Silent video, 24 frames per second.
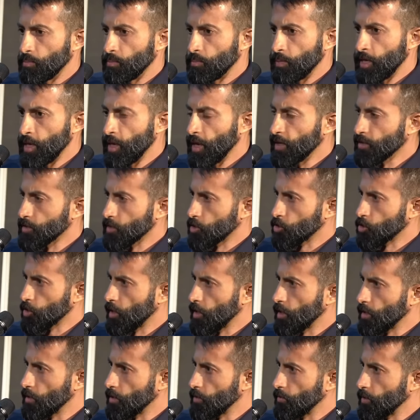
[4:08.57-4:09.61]
Me as a
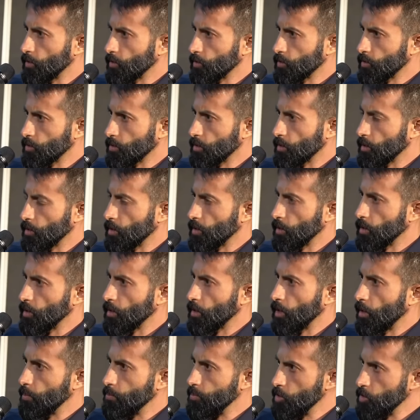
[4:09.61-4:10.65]
child, I was
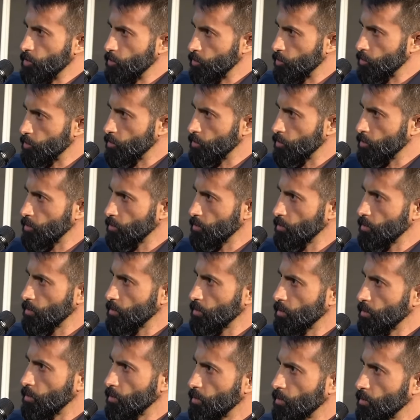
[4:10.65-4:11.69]
abused
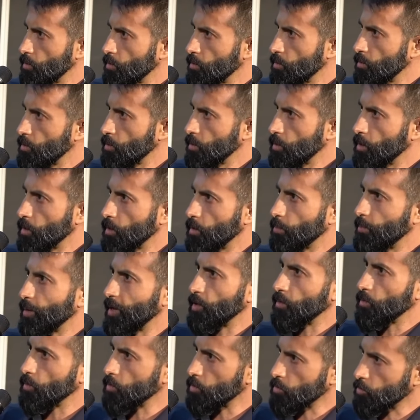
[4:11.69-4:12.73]

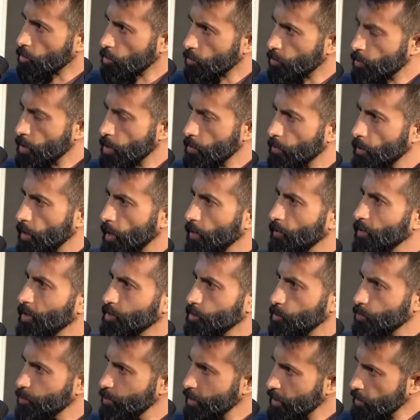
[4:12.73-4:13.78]
by older people. I
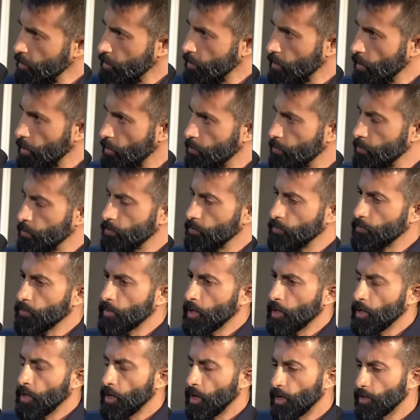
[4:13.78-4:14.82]
was beaten up.
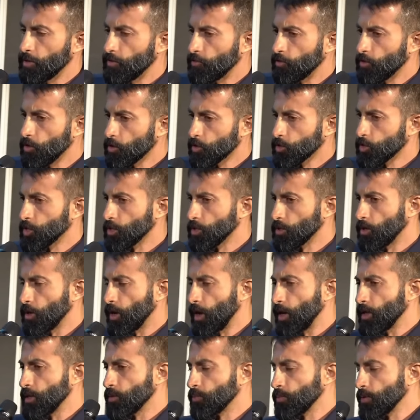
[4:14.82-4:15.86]
And of course, you know,
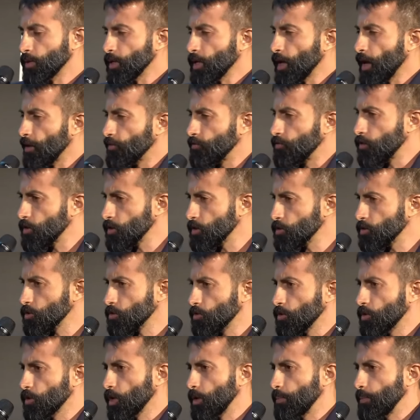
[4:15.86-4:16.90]
I really avoid to
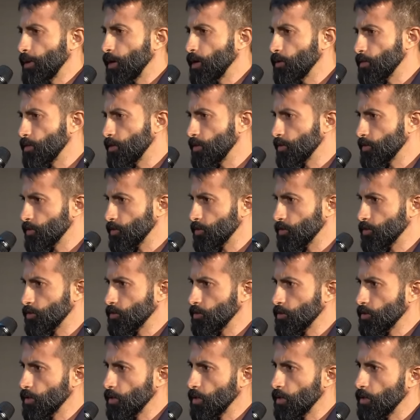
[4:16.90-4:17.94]
talk about
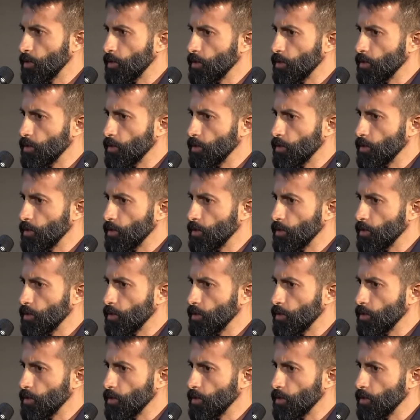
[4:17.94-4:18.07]
this.